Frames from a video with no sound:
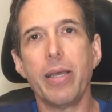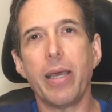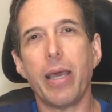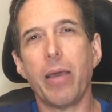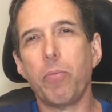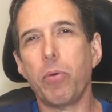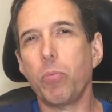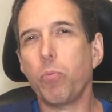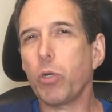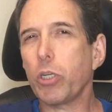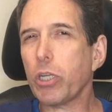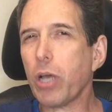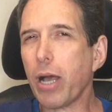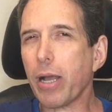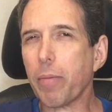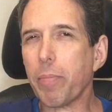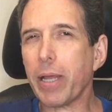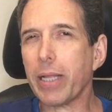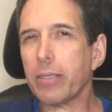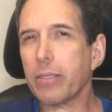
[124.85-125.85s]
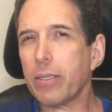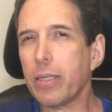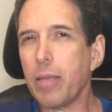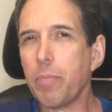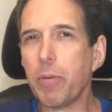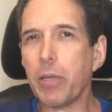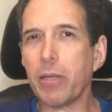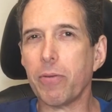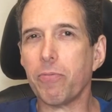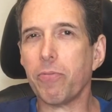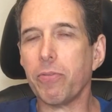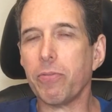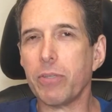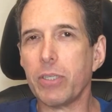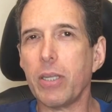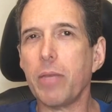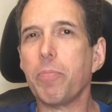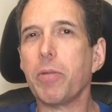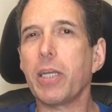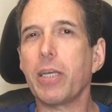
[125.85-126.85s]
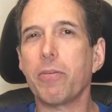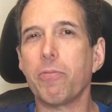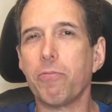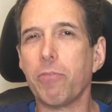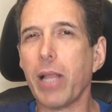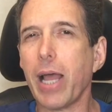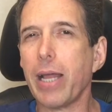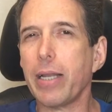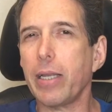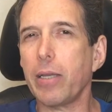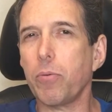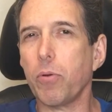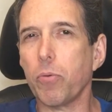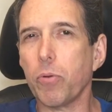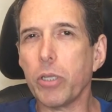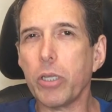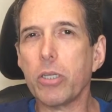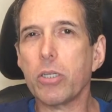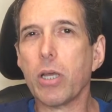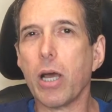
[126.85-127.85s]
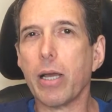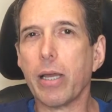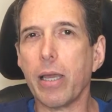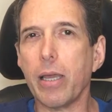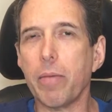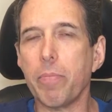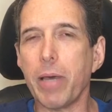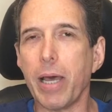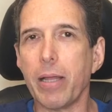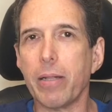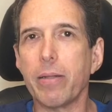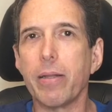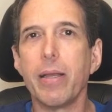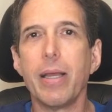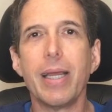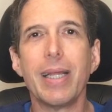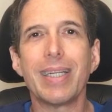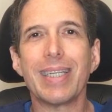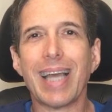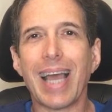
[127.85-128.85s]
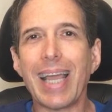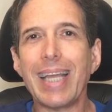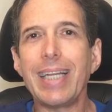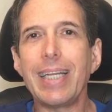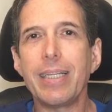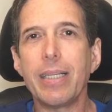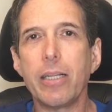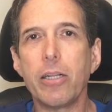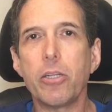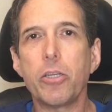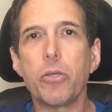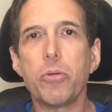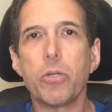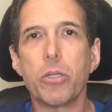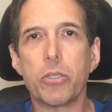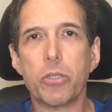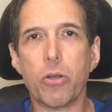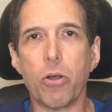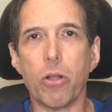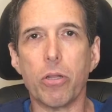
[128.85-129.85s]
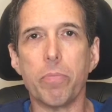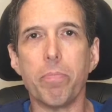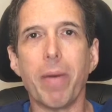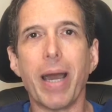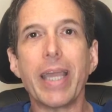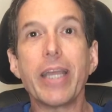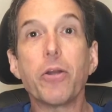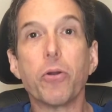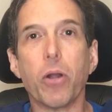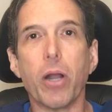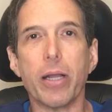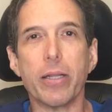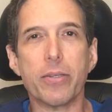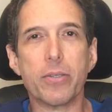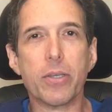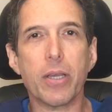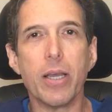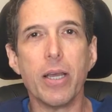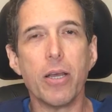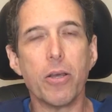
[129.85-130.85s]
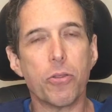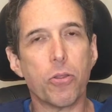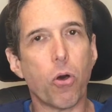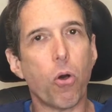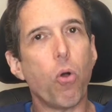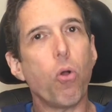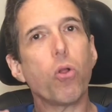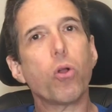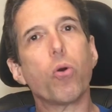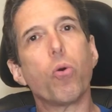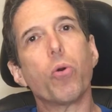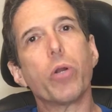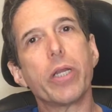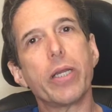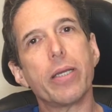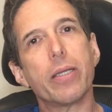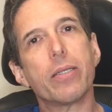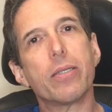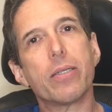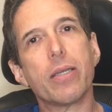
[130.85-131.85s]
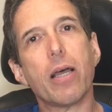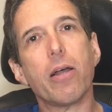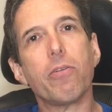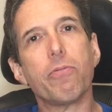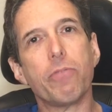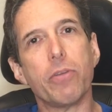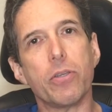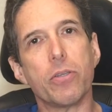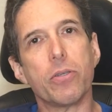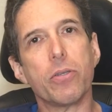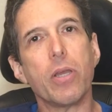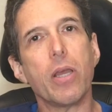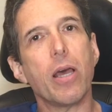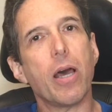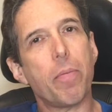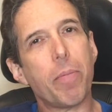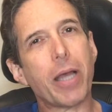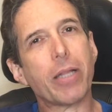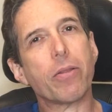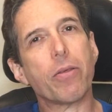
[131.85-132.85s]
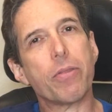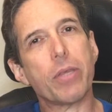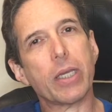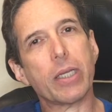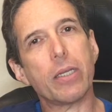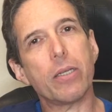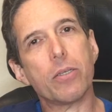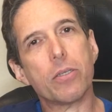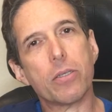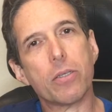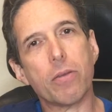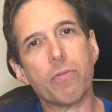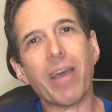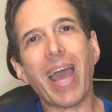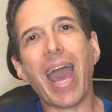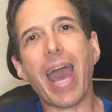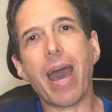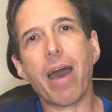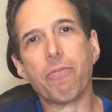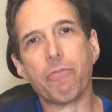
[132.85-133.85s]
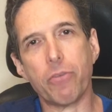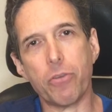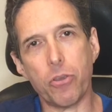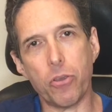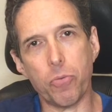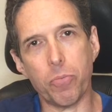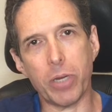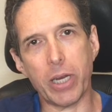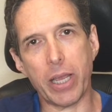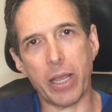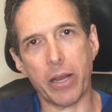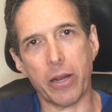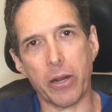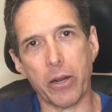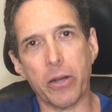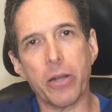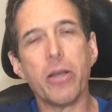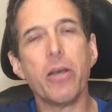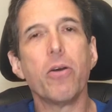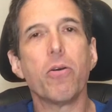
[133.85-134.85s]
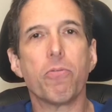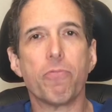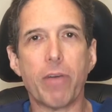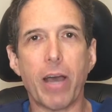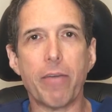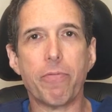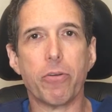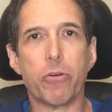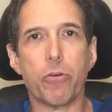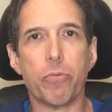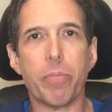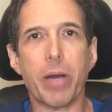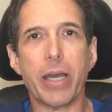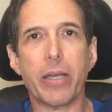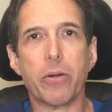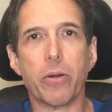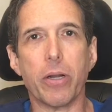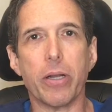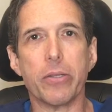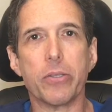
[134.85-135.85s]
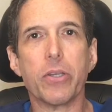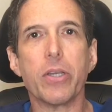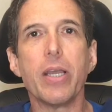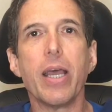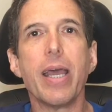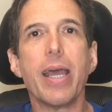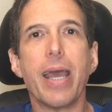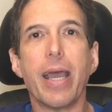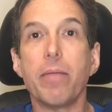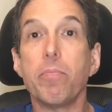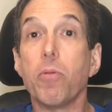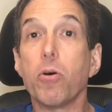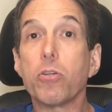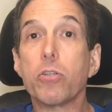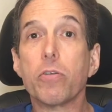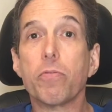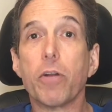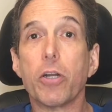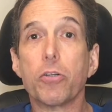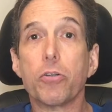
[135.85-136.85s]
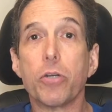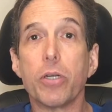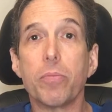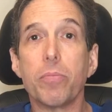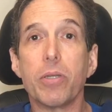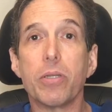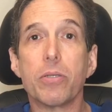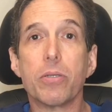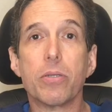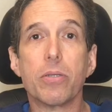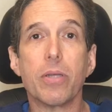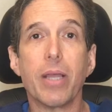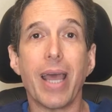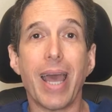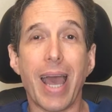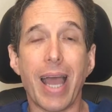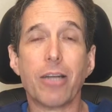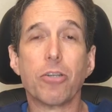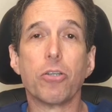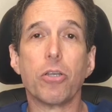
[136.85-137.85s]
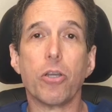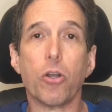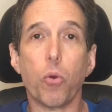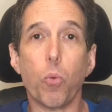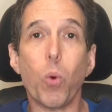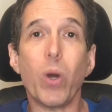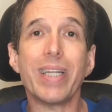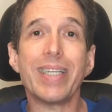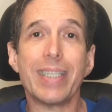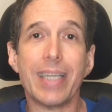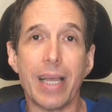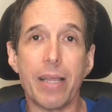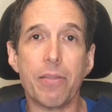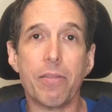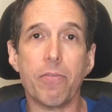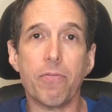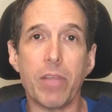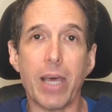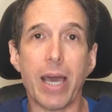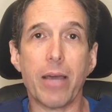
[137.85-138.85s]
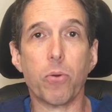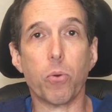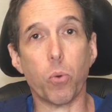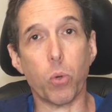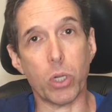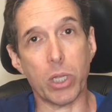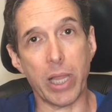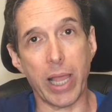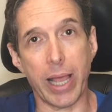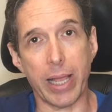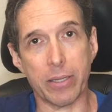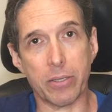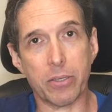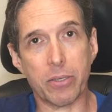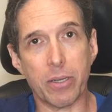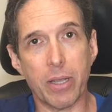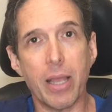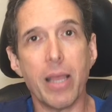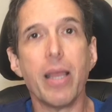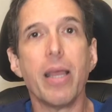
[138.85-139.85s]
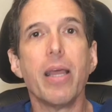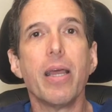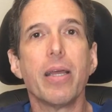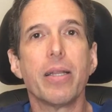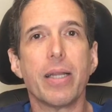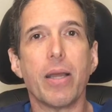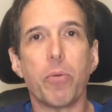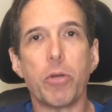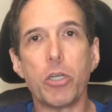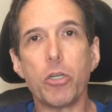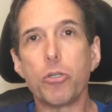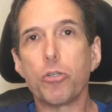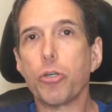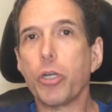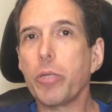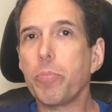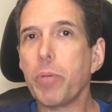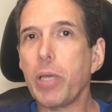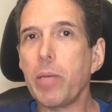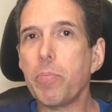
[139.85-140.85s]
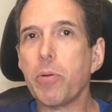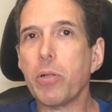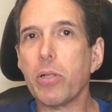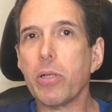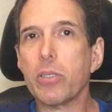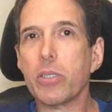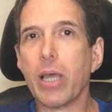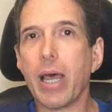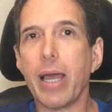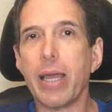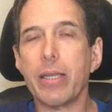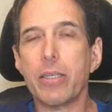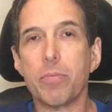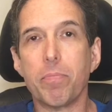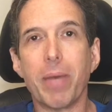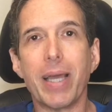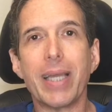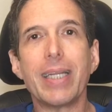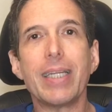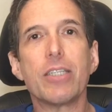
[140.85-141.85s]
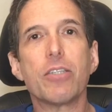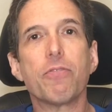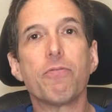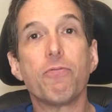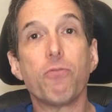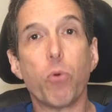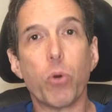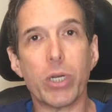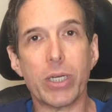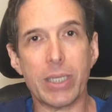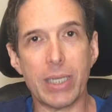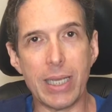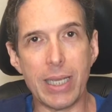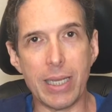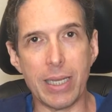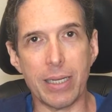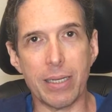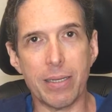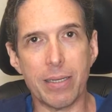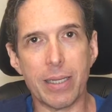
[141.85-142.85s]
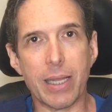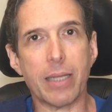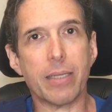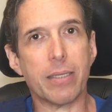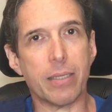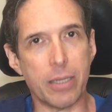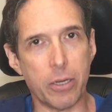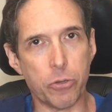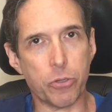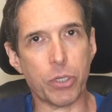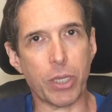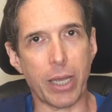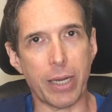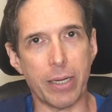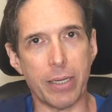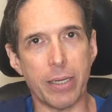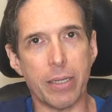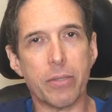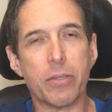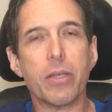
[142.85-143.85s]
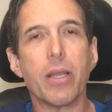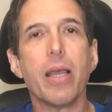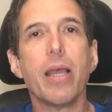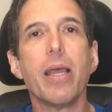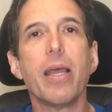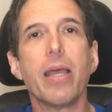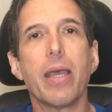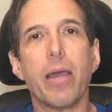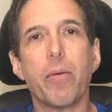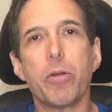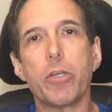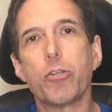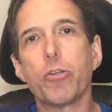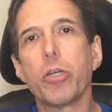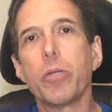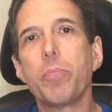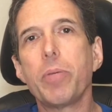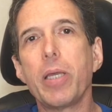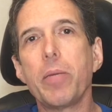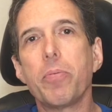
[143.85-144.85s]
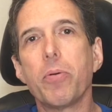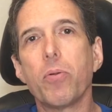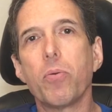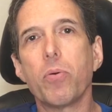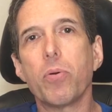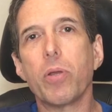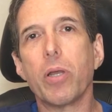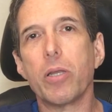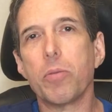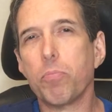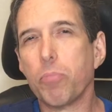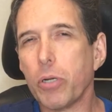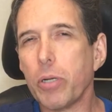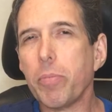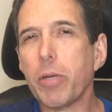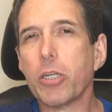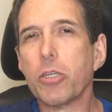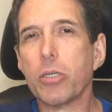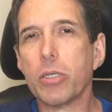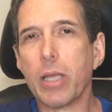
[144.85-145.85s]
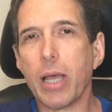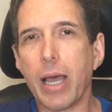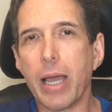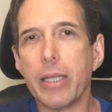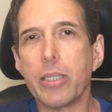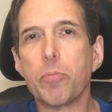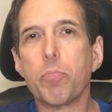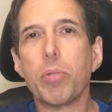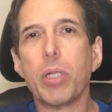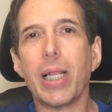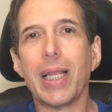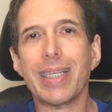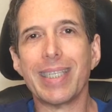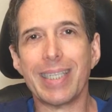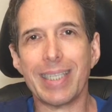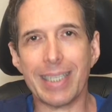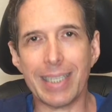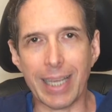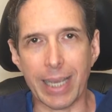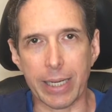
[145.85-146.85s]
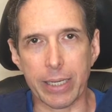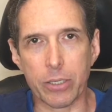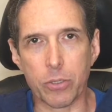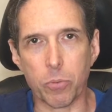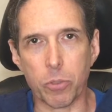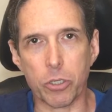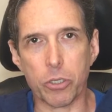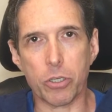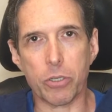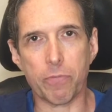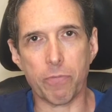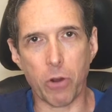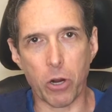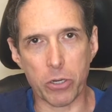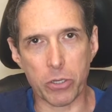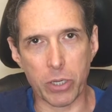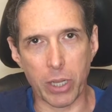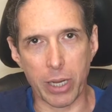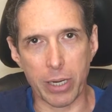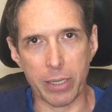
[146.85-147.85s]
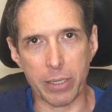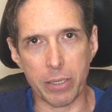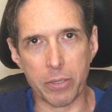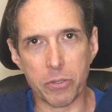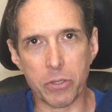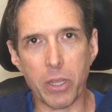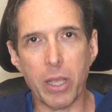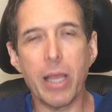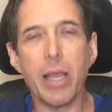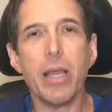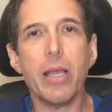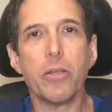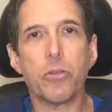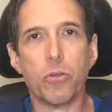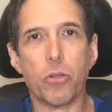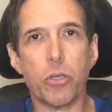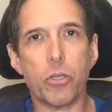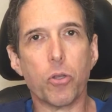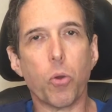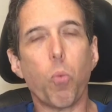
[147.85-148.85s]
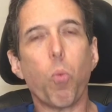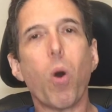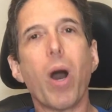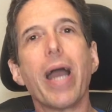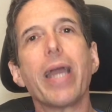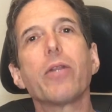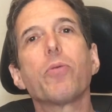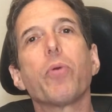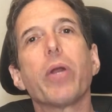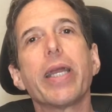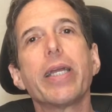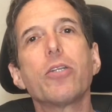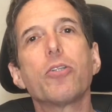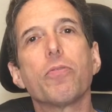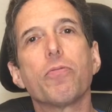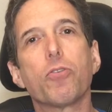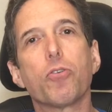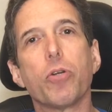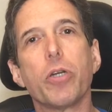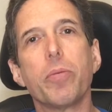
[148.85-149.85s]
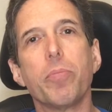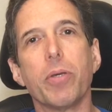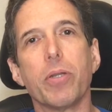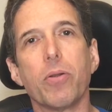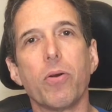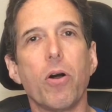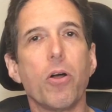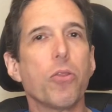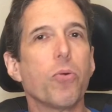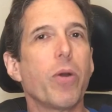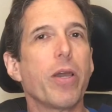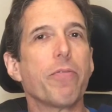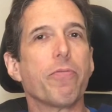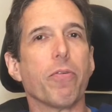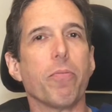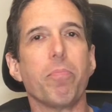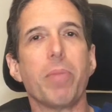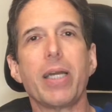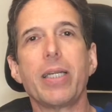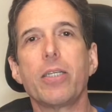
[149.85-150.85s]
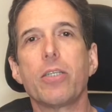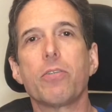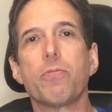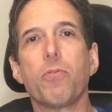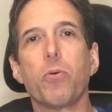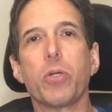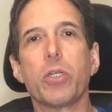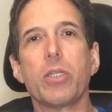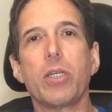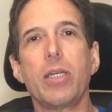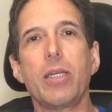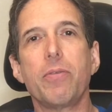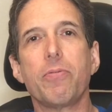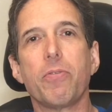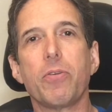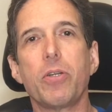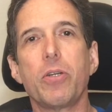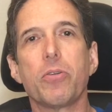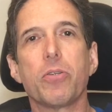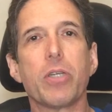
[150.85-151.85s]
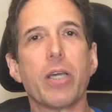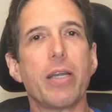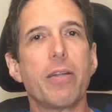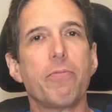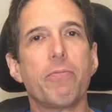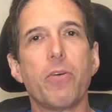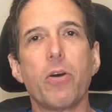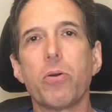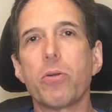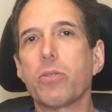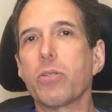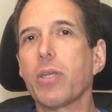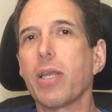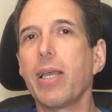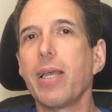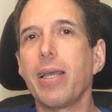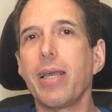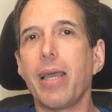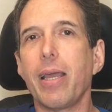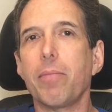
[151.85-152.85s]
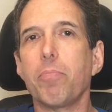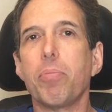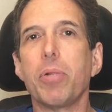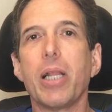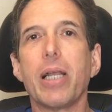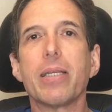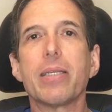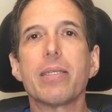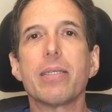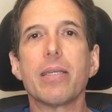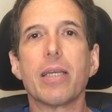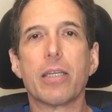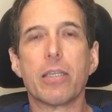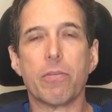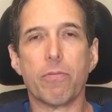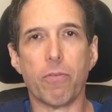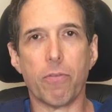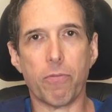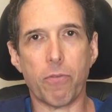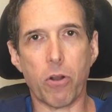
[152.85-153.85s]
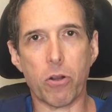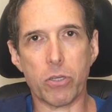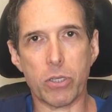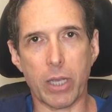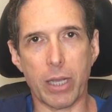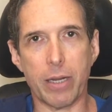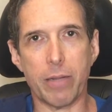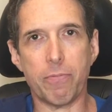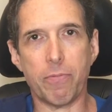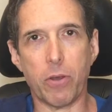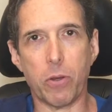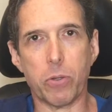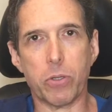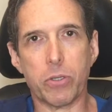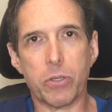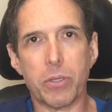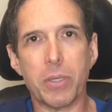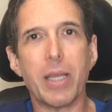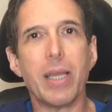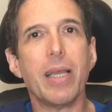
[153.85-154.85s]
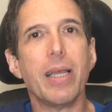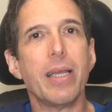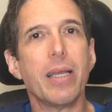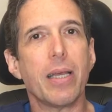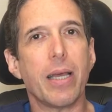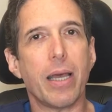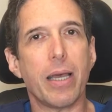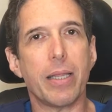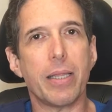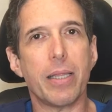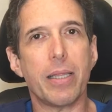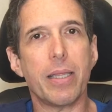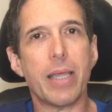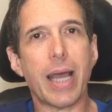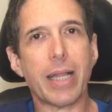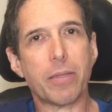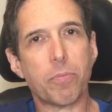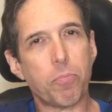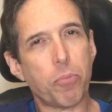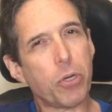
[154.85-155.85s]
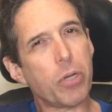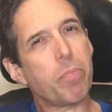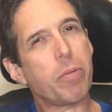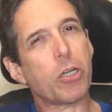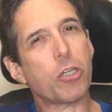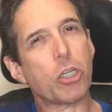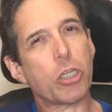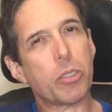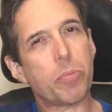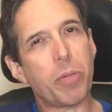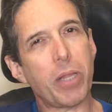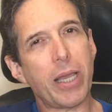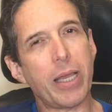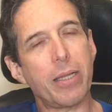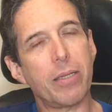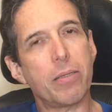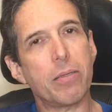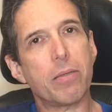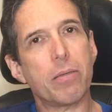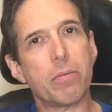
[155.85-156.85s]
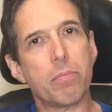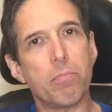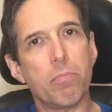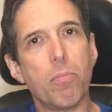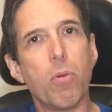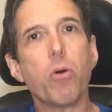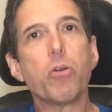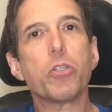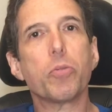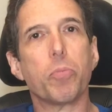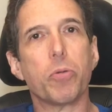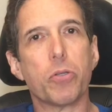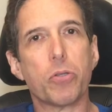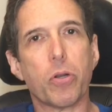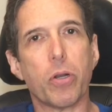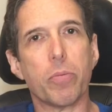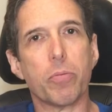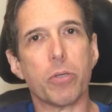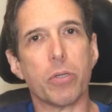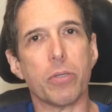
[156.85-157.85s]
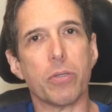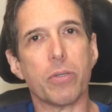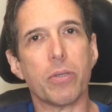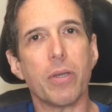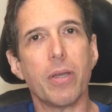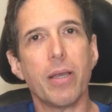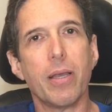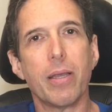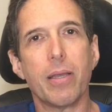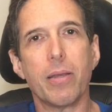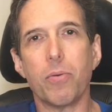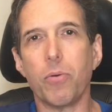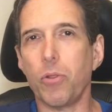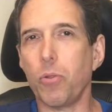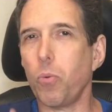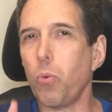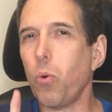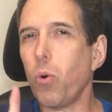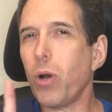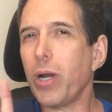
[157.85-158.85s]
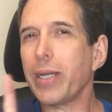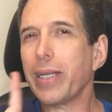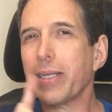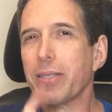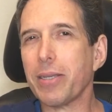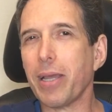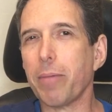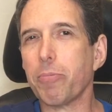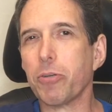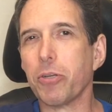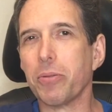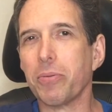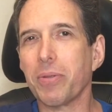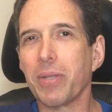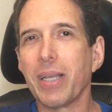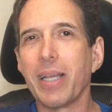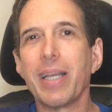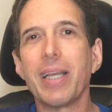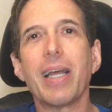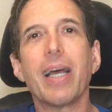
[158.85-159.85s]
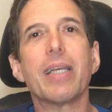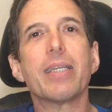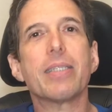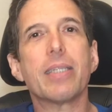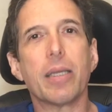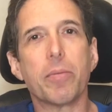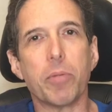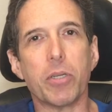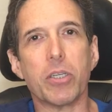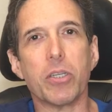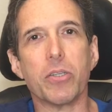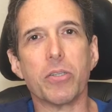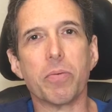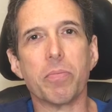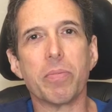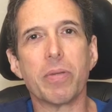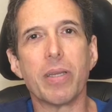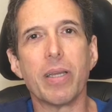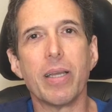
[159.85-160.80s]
And when we talk about steepening and flattening, we're really talking about tiny little units called microns. The whole cornea itself is about the thickness of half a human hair, 500 microns. And most of our treatments actually are 1/10 of that or less. Now we do treat people as high as -14, that's nearsightedness, and we treat people pretty much as high as +6, which is farsightedness. So there's a wide range of treatment, all the way from -14 for nearsighted folks and +6 for farsighted folks. And that pretty much explains most prescriptions, with one exception, astigmatism.